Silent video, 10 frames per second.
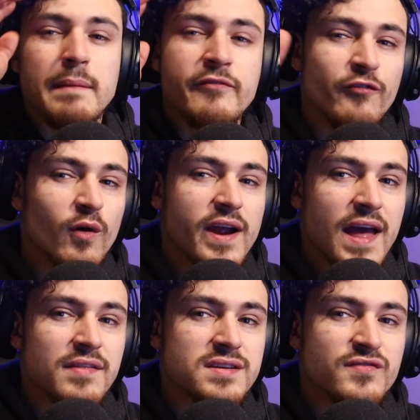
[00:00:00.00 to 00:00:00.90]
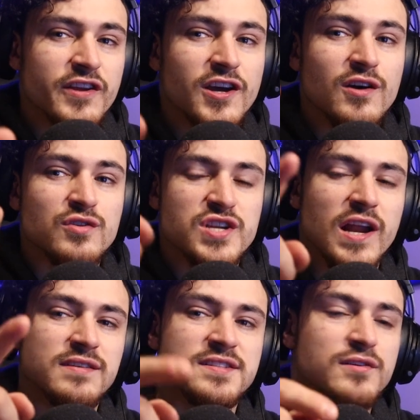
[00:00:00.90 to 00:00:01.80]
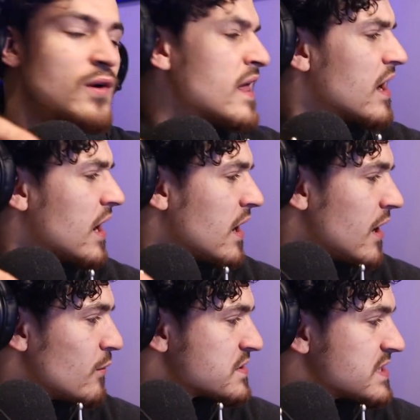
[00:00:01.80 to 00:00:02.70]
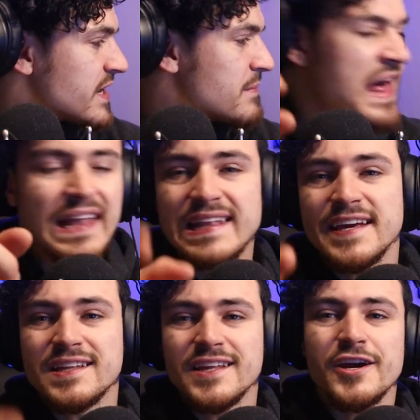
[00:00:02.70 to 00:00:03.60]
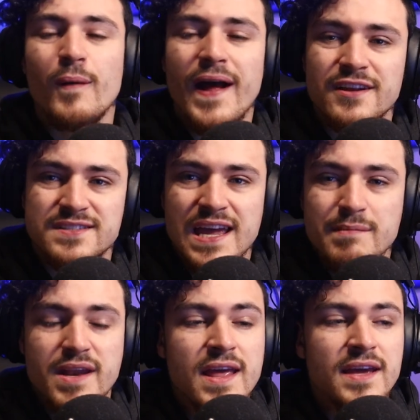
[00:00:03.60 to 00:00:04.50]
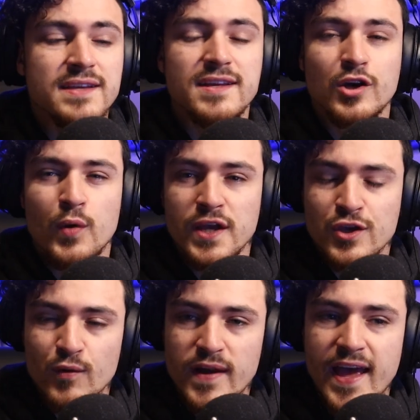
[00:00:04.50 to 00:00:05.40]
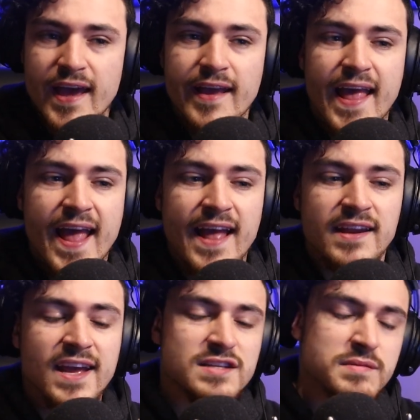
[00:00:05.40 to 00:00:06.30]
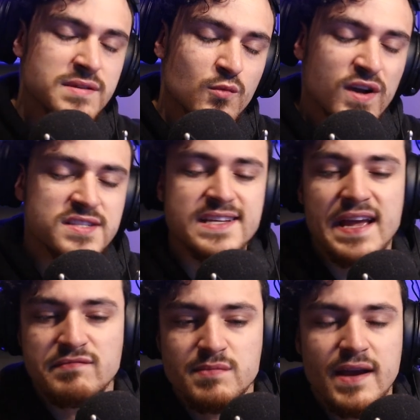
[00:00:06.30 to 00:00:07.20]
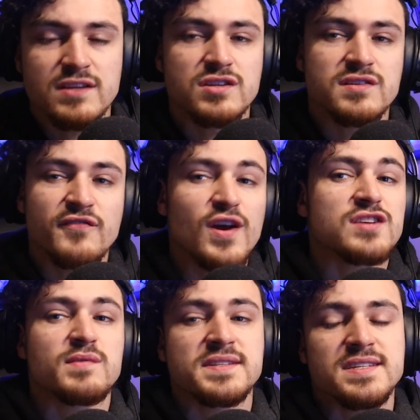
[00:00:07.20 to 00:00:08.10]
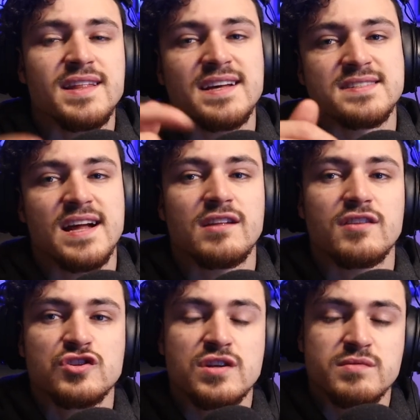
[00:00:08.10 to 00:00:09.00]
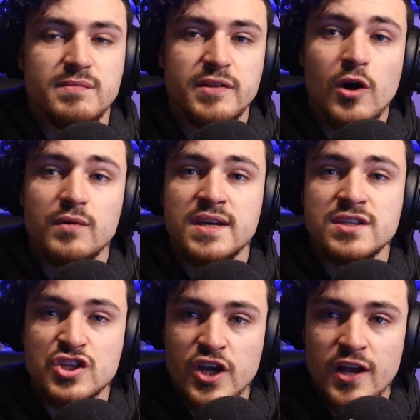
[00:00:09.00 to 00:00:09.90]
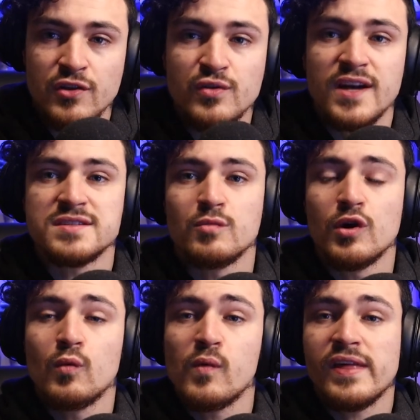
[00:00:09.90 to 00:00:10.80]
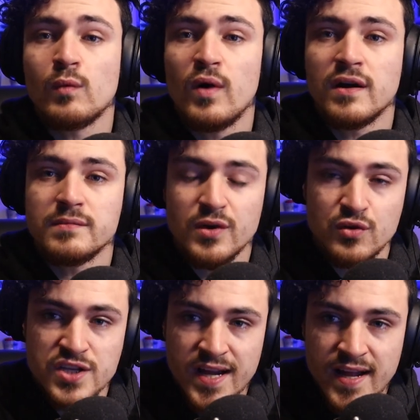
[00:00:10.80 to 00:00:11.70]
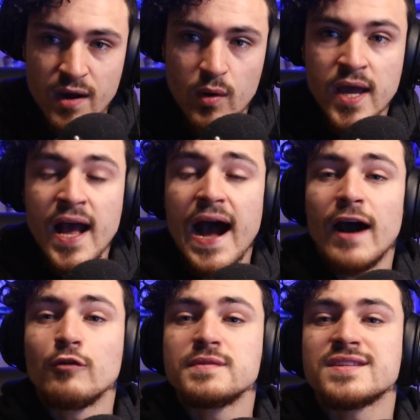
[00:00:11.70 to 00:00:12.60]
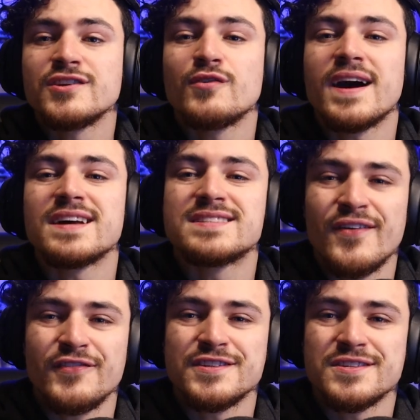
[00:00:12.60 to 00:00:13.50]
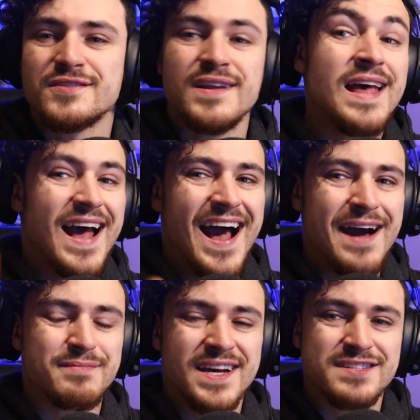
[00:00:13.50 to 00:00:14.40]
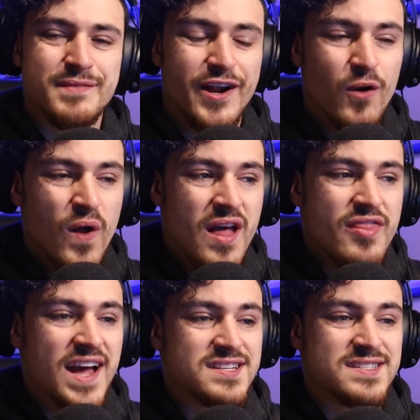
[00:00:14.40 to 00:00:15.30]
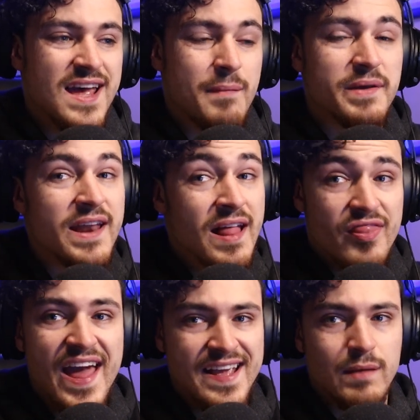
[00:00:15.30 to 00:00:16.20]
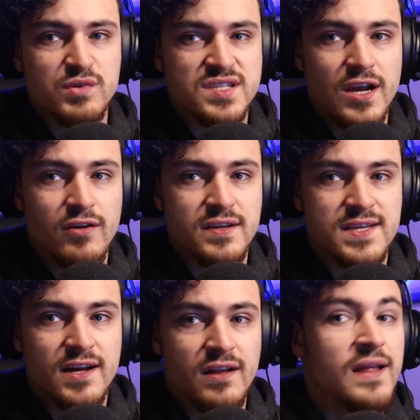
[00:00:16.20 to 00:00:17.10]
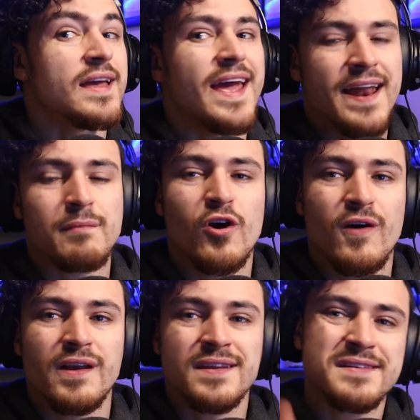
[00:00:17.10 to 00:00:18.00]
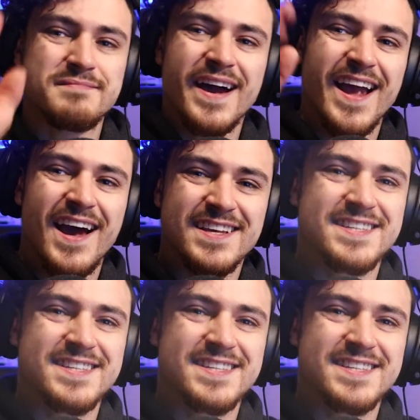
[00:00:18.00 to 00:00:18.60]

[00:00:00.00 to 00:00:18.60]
Before I end this video, shout out to what's the name? Link Leo Entertainment. He did a quick Q&A, and he asked me some questions and gave him some answers. If you guys want to see that, it's down in the description below with his channel. You guys are more than welcome to go check it out. I will be seeing you guys definitely soon. I'm Cosmitto. That just happened. That game was scary as hell, and I'm going. Bye, guys.